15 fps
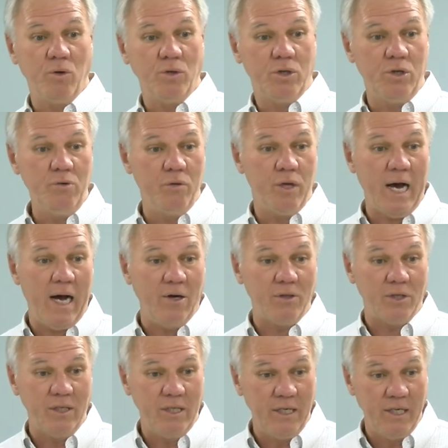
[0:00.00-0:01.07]
almost
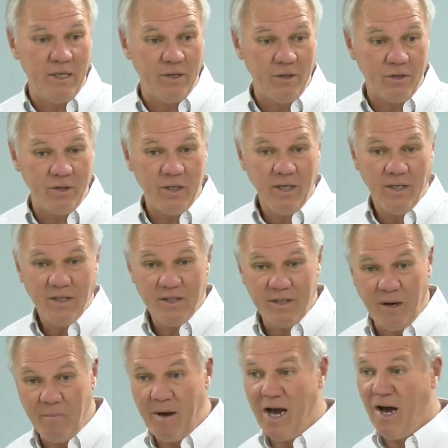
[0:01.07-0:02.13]
2,000 years
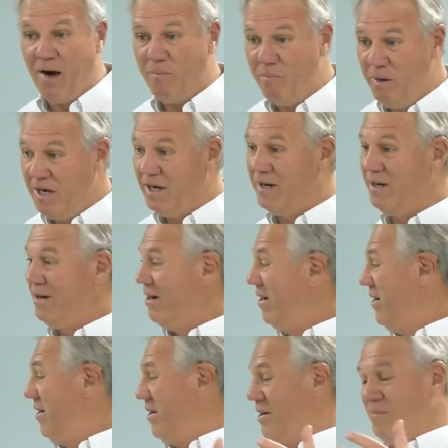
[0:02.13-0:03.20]
somehow being
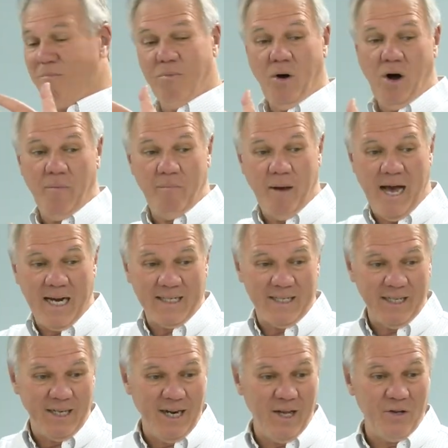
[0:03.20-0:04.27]
brought
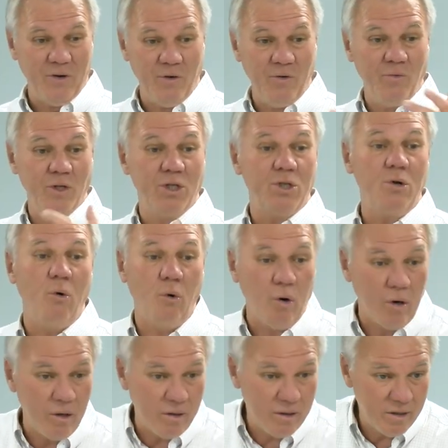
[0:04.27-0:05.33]
back together and
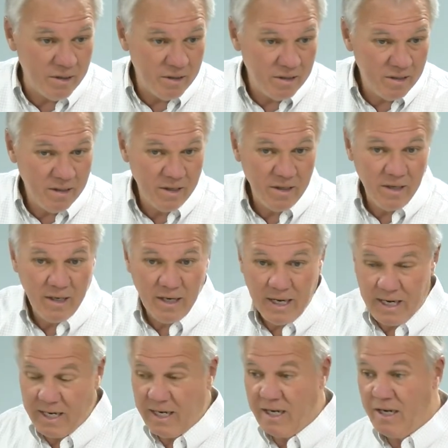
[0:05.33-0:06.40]
restored?
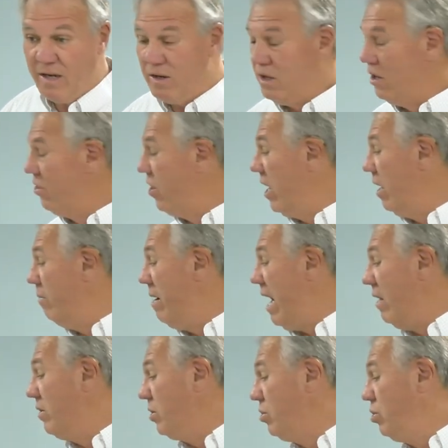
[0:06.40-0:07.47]
And the thing
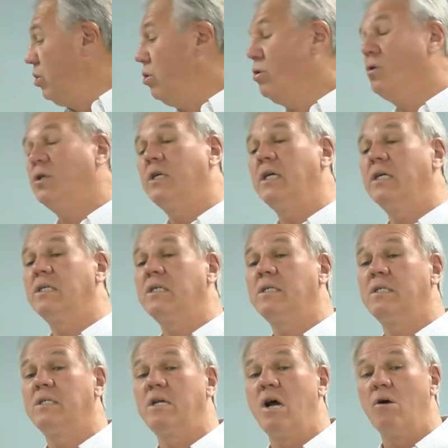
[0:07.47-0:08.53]
about the Jews
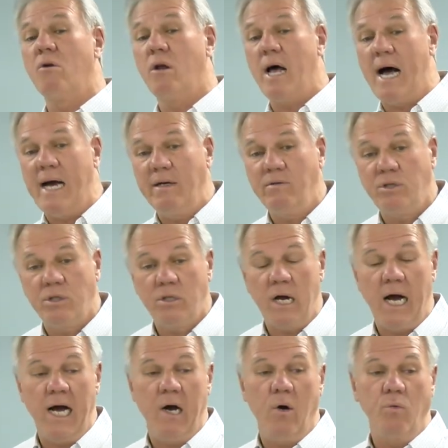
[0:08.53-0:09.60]
is their
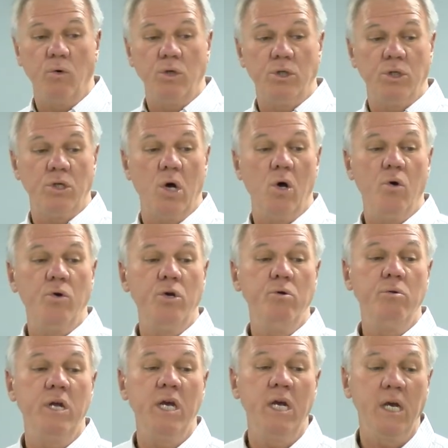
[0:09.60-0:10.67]
lifestyle was so
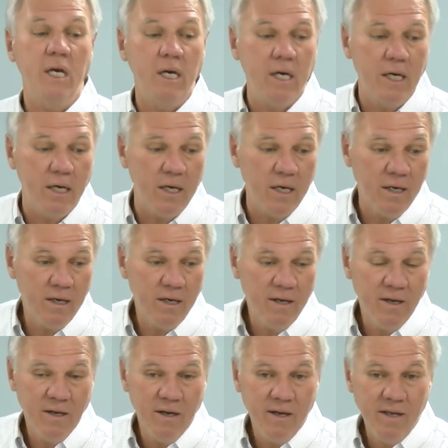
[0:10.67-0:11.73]
unique,
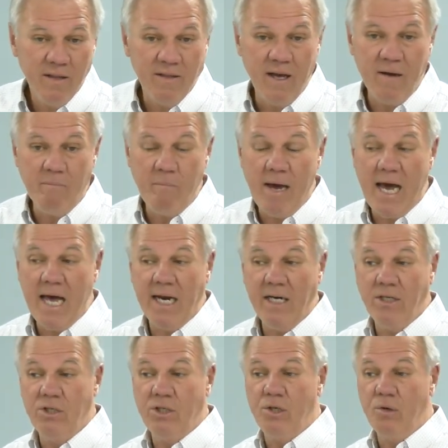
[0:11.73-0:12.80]
they
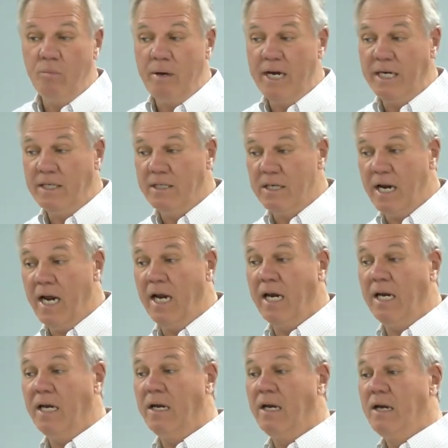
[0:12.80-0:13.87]
managed to
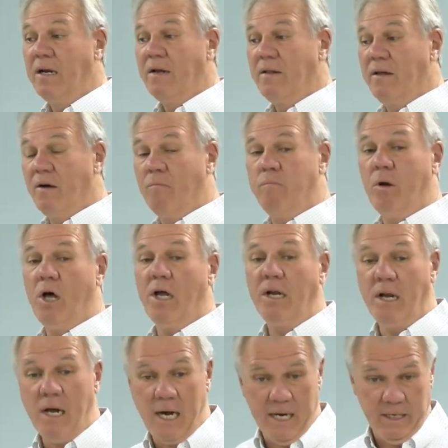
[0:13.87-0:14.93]
maintain their
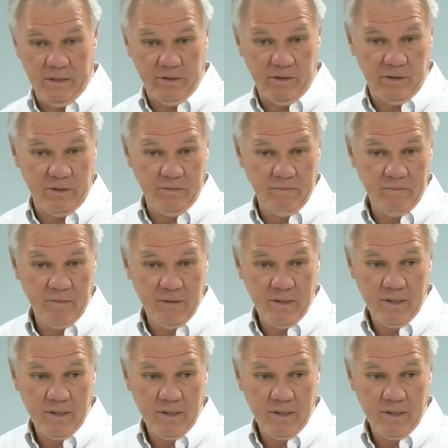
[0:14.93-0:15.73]
bloodlines